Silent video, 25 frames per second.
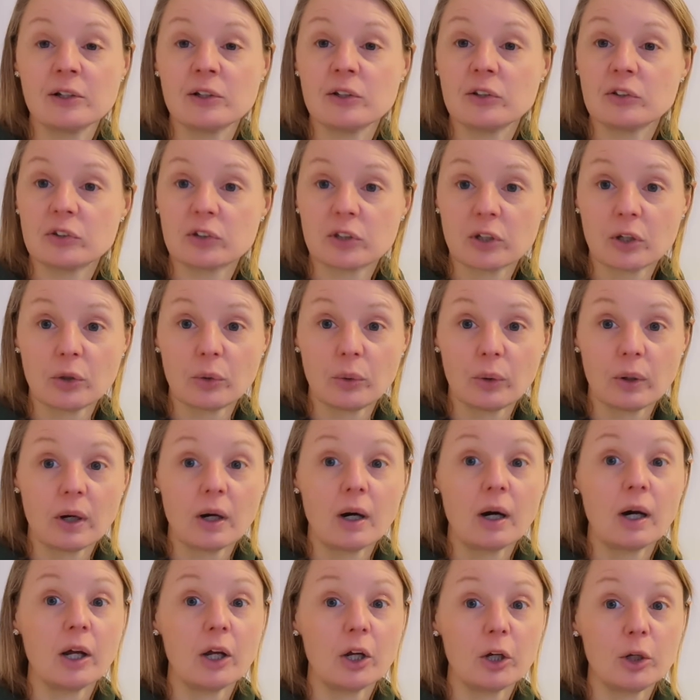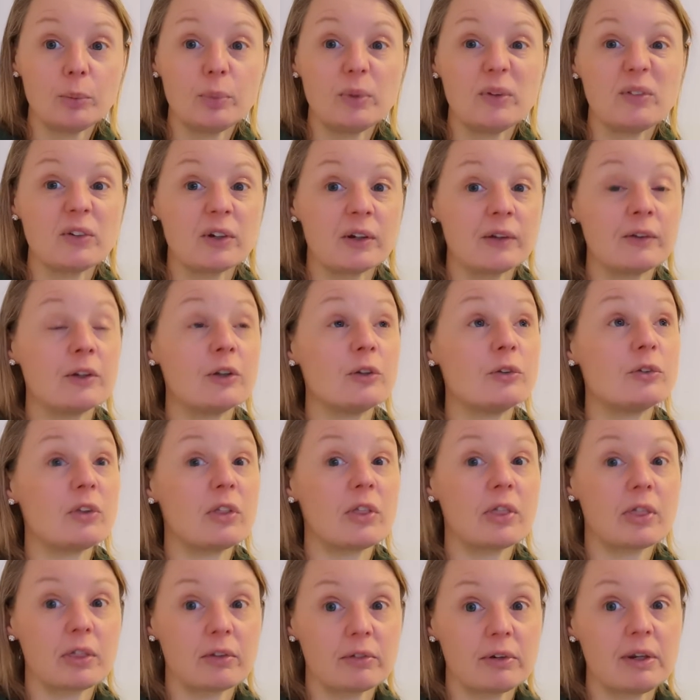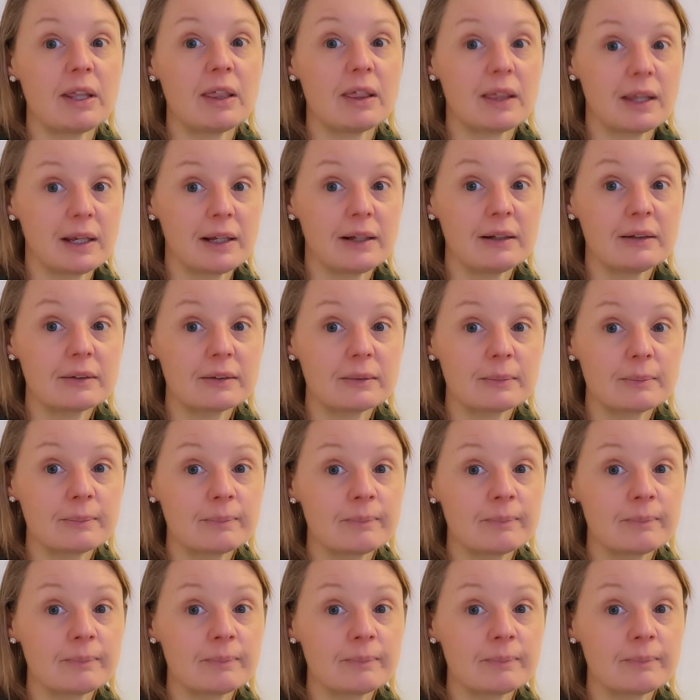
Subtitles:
So I hope you've done those 3 things.